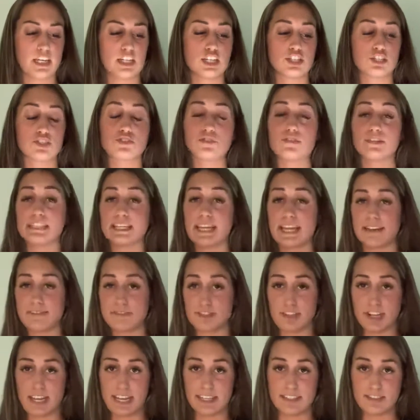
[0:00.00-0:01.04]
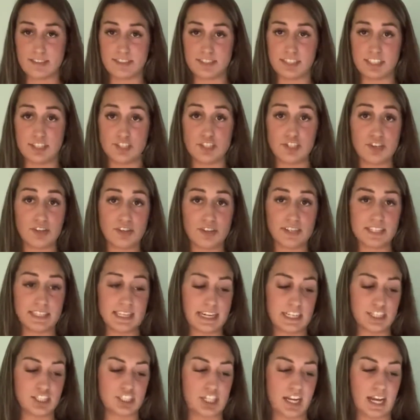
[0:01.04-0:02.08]
Shortly after Henderson took
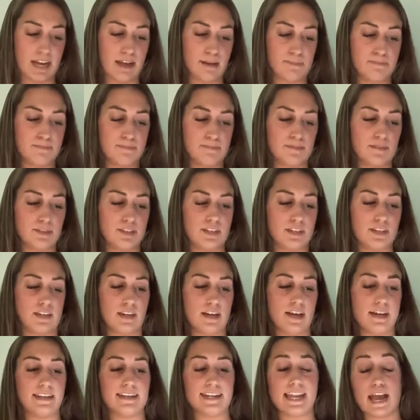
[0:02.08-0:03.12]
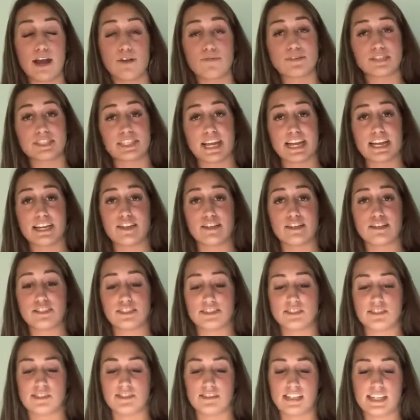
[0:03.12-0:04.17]
that job, a now retired
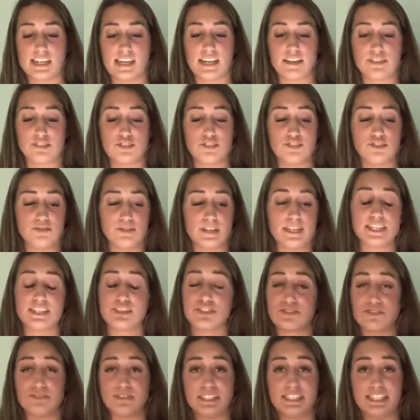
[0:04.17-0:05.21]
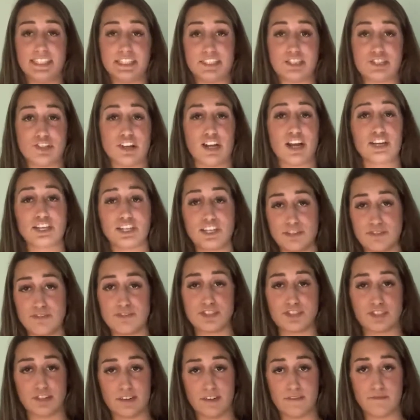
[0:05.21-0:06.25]
CSU history teacher
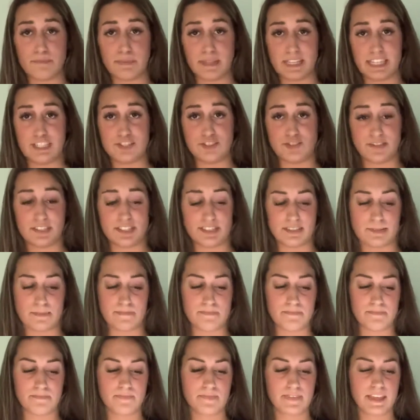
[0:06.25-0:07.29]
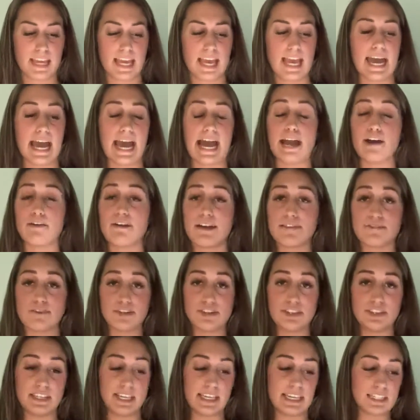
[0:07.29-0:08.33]
accused her of plagiarism.
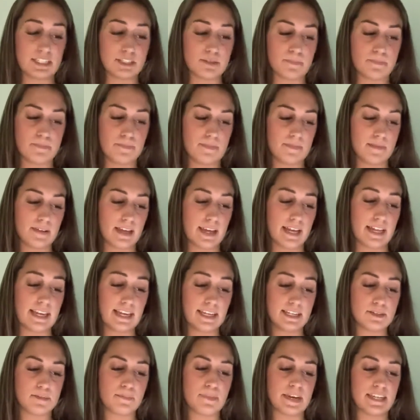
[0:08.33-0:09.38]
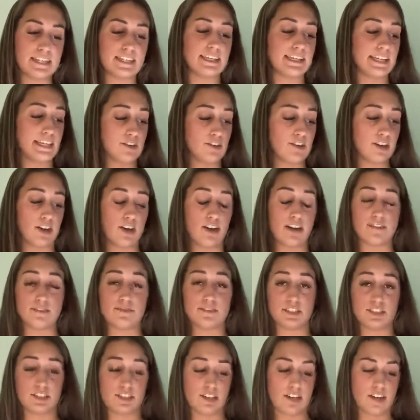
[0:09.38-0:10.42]
However, the, an independent hearing
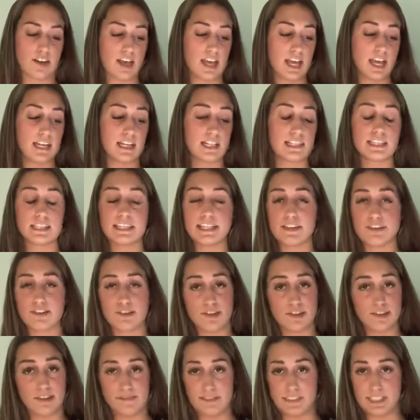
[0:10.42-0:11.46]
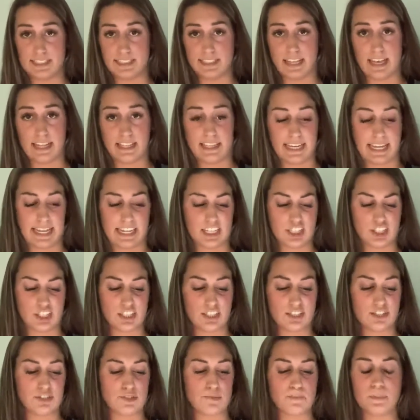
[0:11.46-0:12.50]
officer cleared her of these
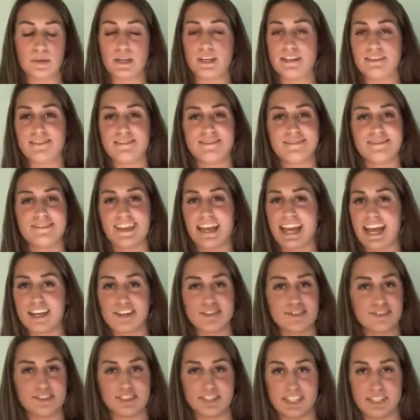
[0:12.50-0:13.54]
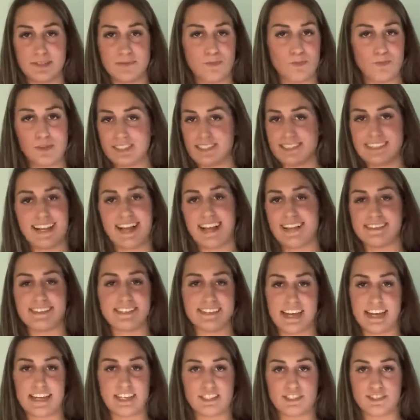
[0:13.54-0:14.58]
allegations, but Henderson was not
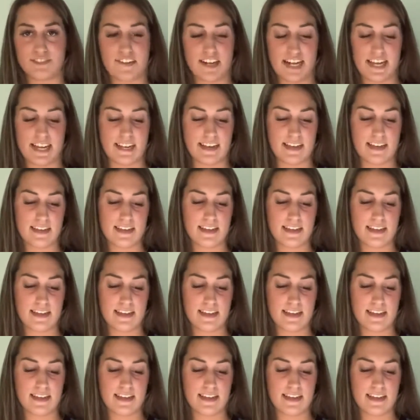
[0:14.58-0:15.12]
satisfied.